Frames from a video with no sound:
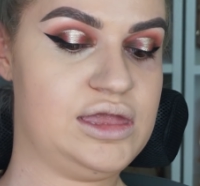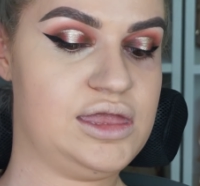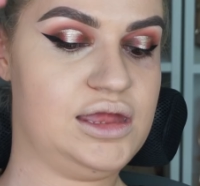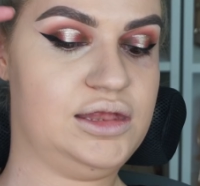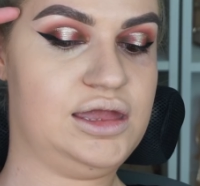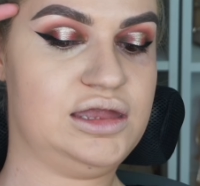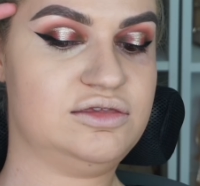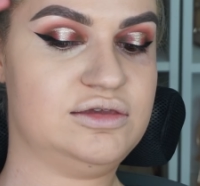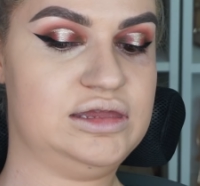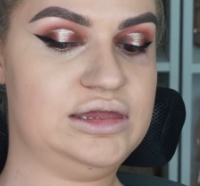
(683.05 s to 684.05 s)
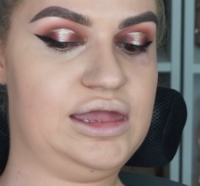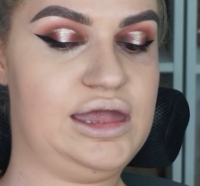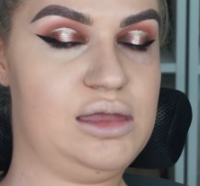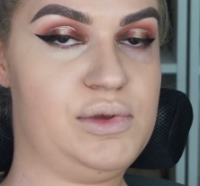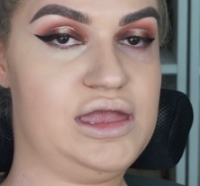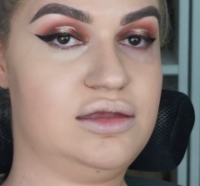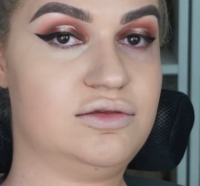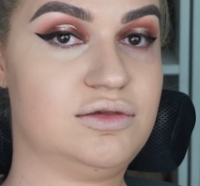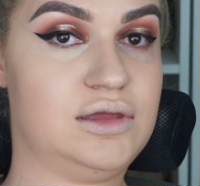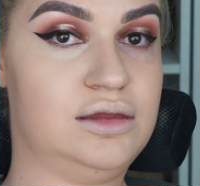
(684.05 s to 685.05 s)
a lighter eye
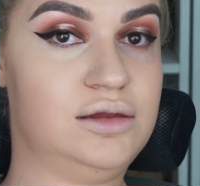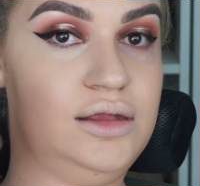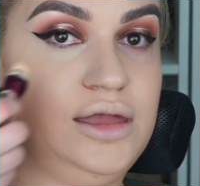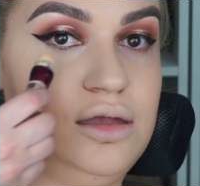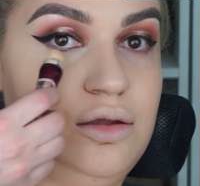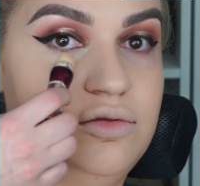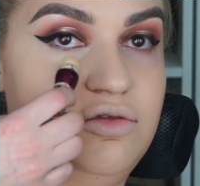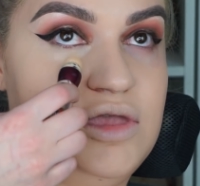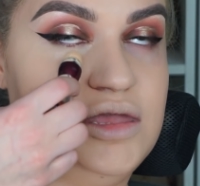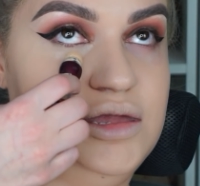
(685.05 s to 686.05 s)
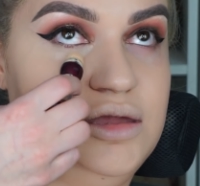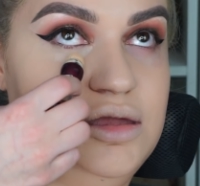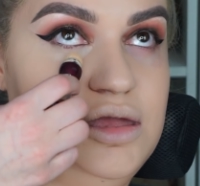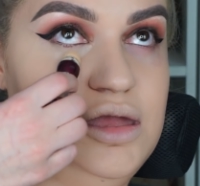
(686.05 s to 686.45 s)
base and a lighter concealer